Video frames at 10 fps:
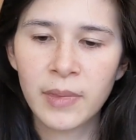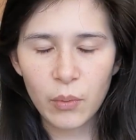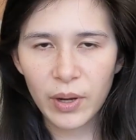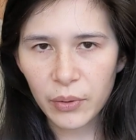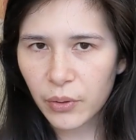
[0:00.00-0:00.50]

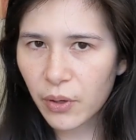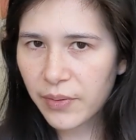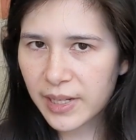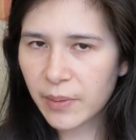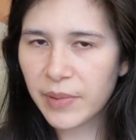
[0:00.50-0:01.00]
Whether or not
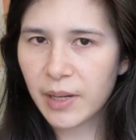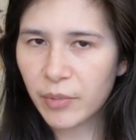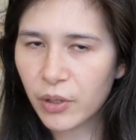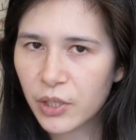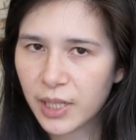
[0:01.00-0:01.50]
that's something I'm
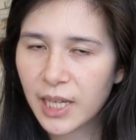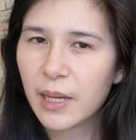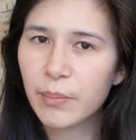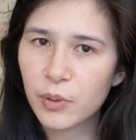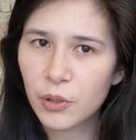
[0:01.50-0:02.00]
going to
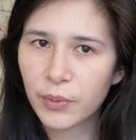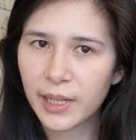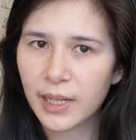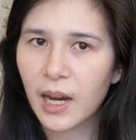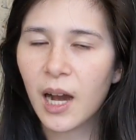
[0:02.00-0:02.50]
keep
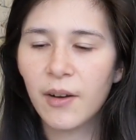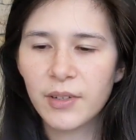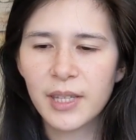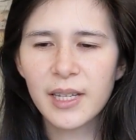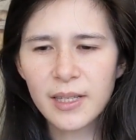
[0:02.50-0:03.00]
doing
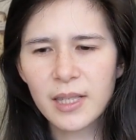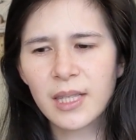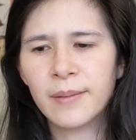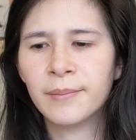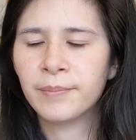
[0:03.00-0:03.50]
after
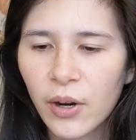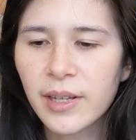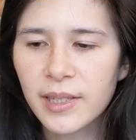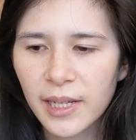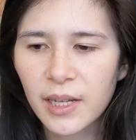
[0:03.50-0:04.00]
this,
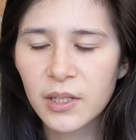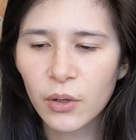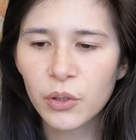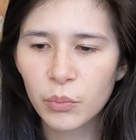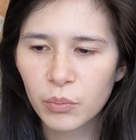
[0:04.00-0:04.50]
honestly,
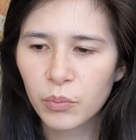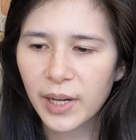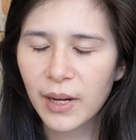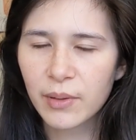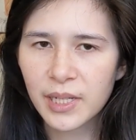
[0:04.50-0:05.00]

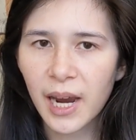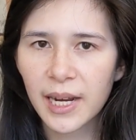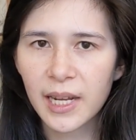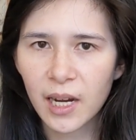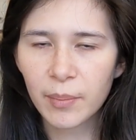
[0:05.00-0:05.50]
when I was
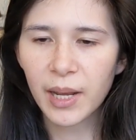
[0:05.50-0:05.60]
tidying up